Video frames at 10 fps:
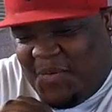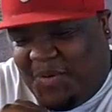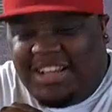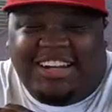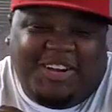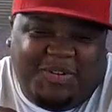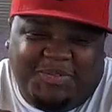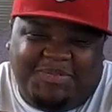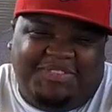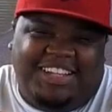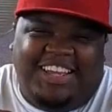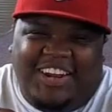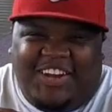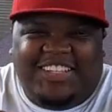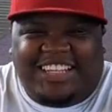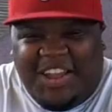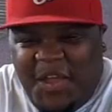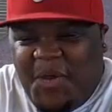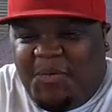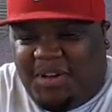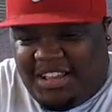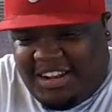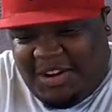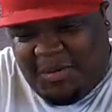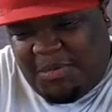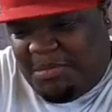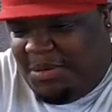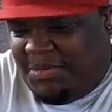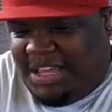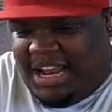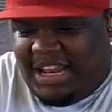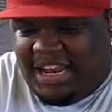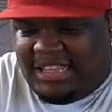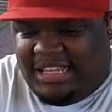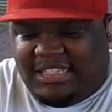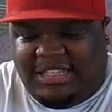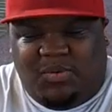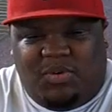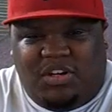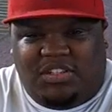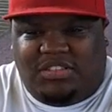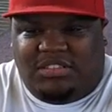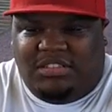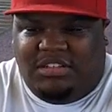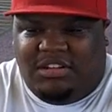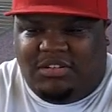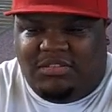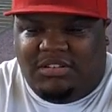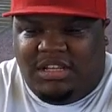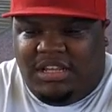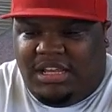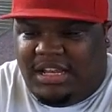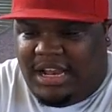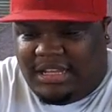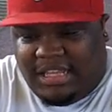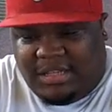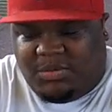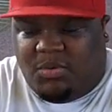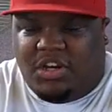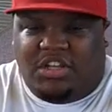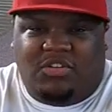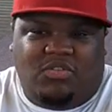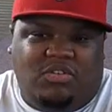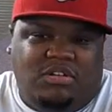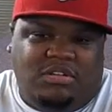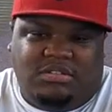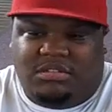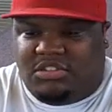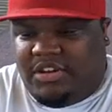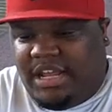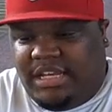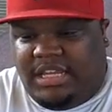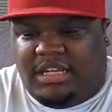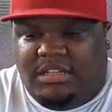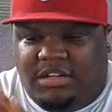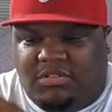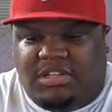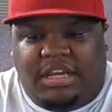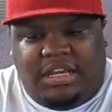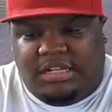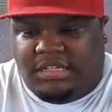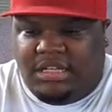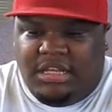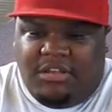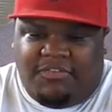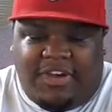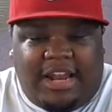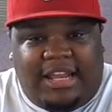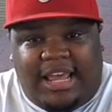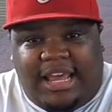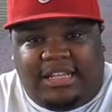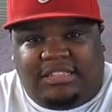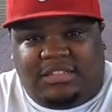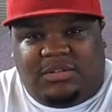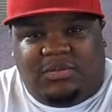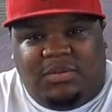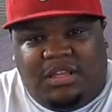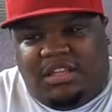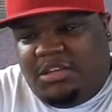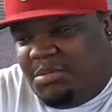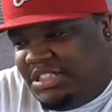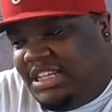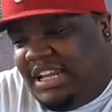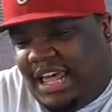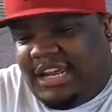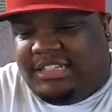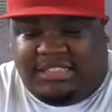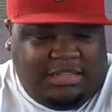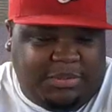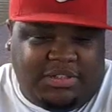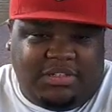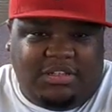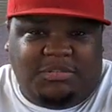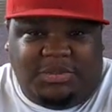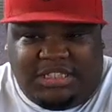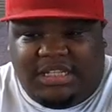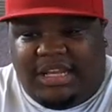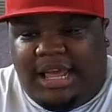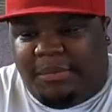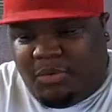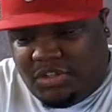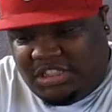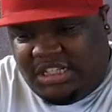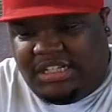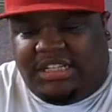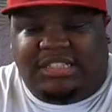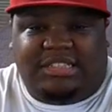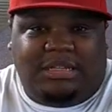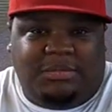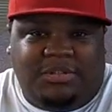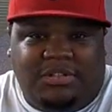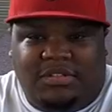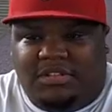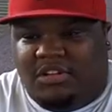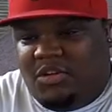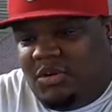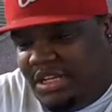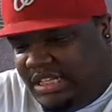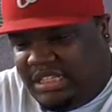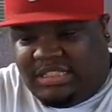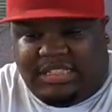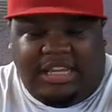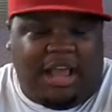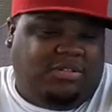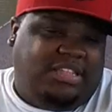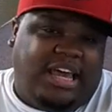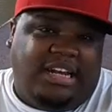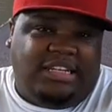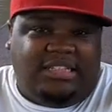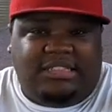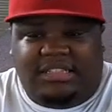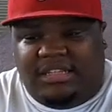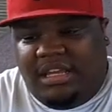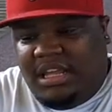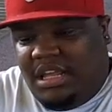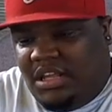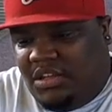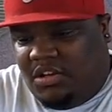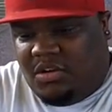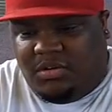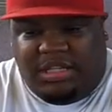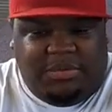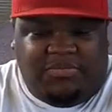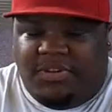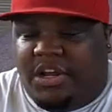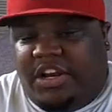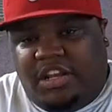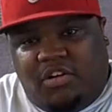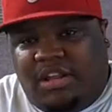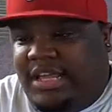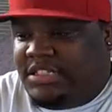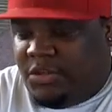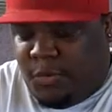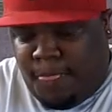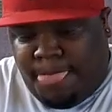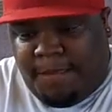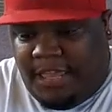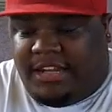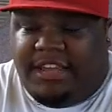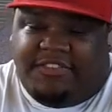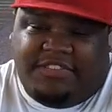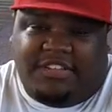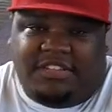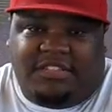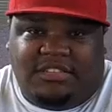One can hope. You know what I'm saying? One can hope. I mean, we got a lot of things in the works, you know, a lot of things we're working on, trying to get, you know, done and finalized. So you'll be seeing a lot this summer. You'll be seeing a lot more G&D this summer, you know, in DC, outside of DC, you know, DMV area, all that. So yeah, definitely.